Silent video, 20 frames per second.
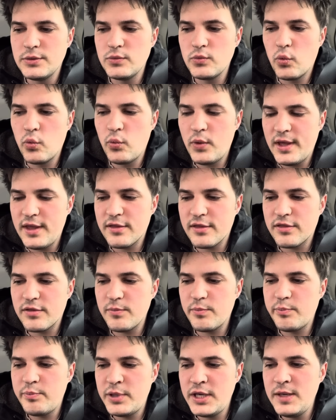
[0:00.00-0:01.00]
with
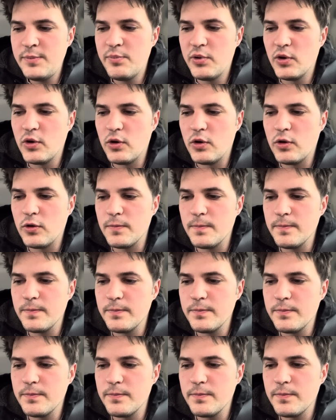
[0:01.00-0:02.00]
people
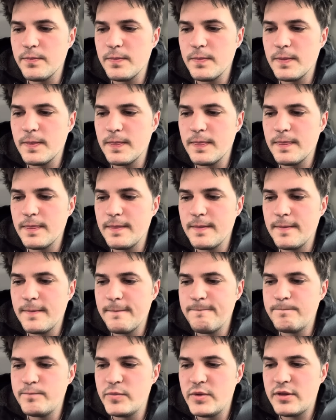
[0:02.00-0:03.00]

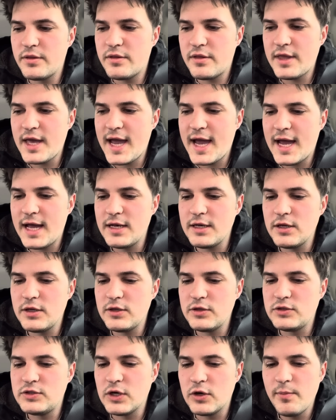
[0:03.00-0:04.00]

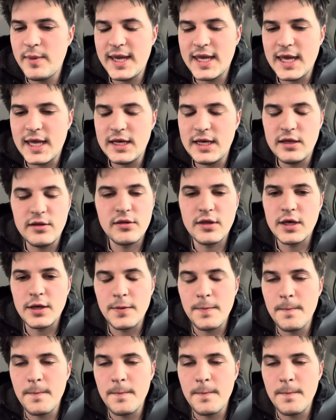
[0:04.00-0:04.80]
that don't make anything.